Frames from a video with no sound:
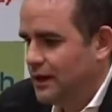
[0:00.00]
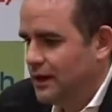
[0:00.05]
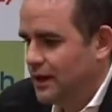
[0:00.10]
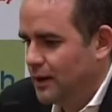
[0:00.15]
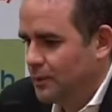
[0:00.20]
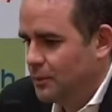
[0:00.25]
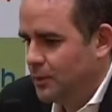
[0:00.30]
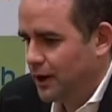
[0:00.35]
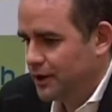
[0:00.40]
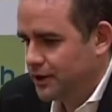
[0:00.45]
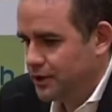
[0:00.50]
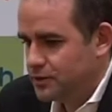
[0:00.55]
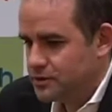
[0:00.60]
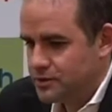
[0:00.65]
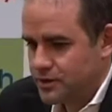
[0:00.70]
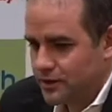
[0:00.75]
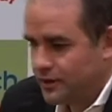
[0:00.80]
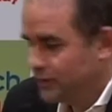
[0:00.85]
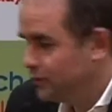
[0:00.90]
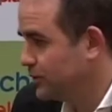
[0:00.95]
I
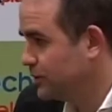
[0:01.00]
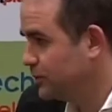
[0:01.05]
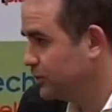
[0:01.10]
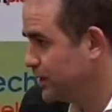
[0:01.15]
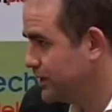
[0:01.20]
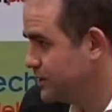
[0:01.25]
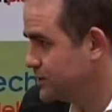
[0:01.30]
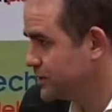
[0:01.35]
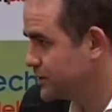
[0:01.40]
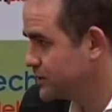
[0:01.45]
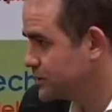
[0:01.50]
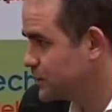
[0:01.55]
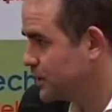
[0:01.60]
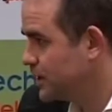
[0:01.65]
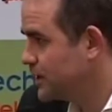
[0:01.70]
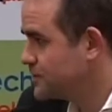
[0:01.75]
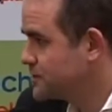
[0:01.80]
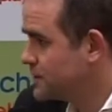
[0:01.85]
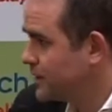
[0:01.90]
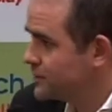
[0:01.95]
used to live in the region as
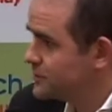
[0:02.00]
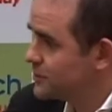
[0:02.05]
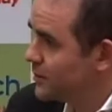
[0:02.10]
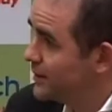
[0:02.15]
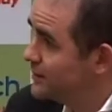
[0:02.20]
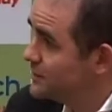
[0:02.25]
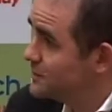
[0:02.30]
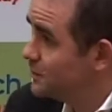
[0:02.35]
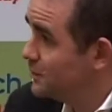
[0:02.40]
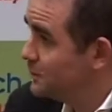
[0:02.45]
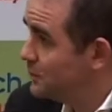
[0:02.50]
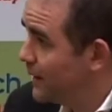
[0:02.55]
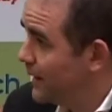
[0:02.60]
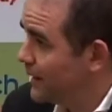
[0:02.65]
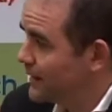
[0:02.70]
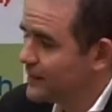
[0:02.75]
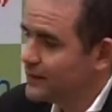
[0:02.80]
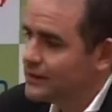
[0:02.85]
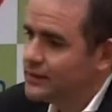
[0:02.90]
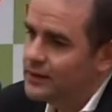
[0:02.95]
well, so it's great to be
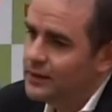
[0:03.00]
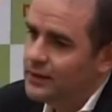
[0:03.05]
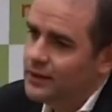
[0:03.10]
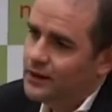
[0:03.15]
back.